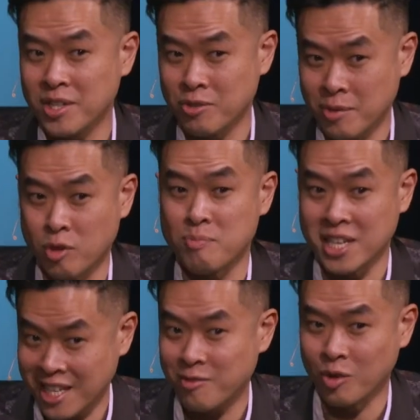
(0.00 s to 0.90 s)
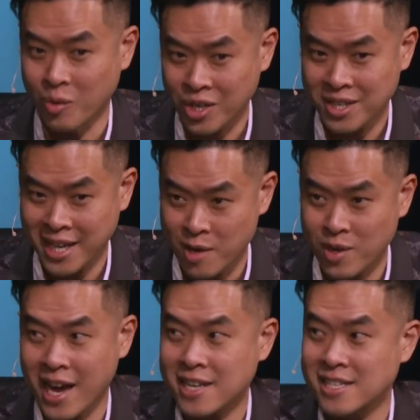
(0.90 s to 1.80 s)
doing more meaningful work? Can
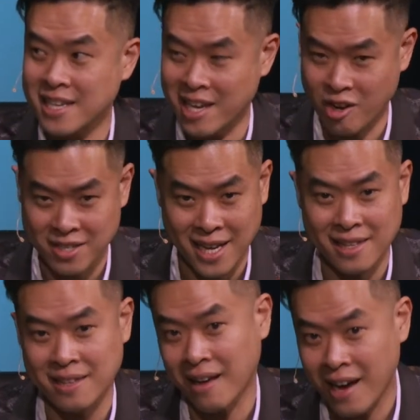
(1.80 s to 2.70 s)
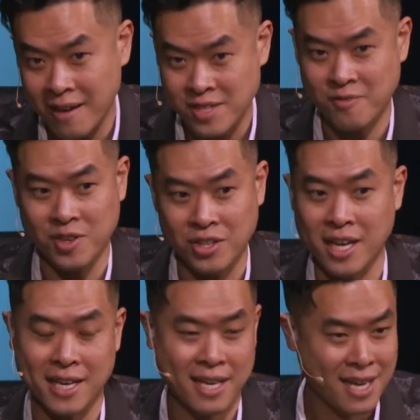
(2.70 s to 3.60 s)
we actually, in our daily lives, feel
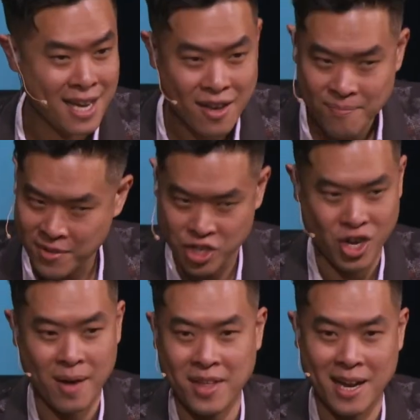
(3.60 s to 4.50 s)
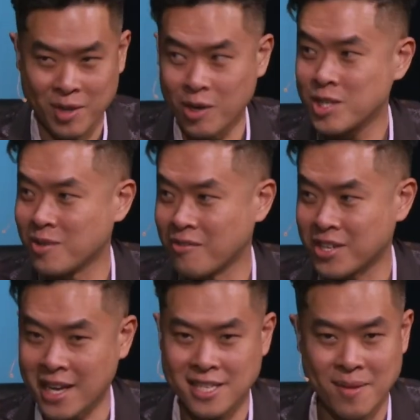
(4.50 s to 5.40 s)
like the job that I'm going to every
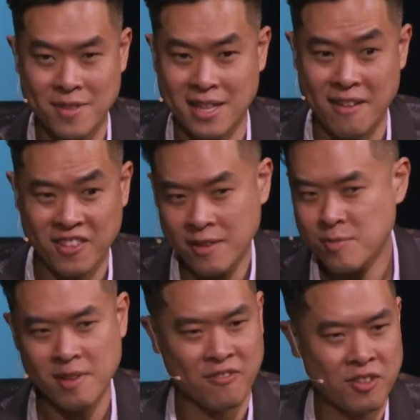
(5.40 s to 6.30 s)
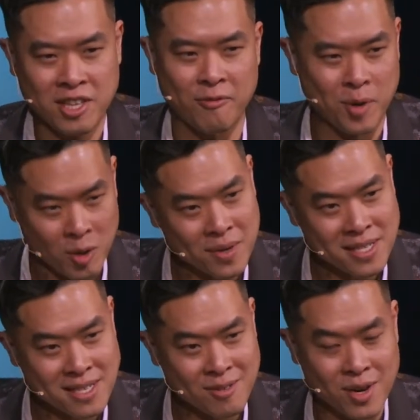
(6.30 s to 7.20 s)
day is something that gives me a feeling of
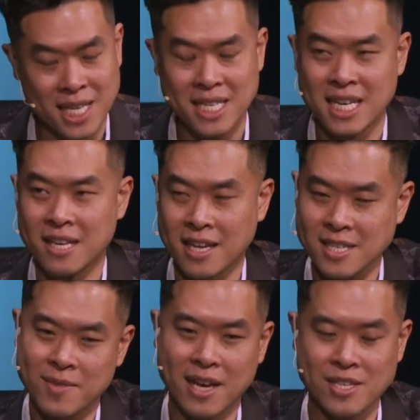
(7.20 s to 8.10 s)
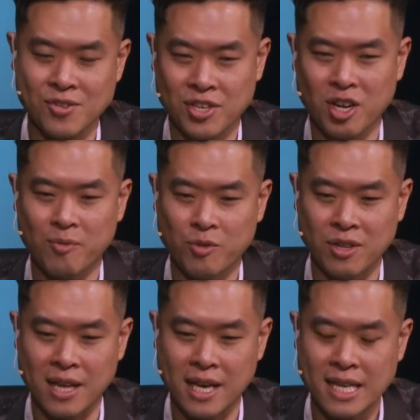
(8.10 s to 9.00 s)
purpose, right? That's something I certainly hope for a
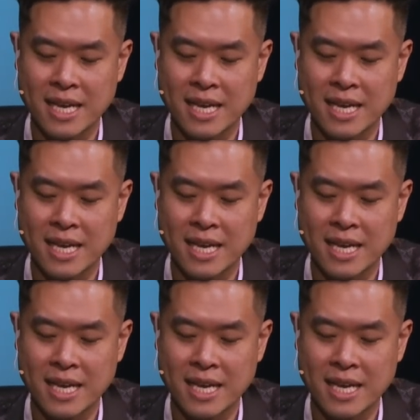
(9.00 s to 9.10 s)
lot.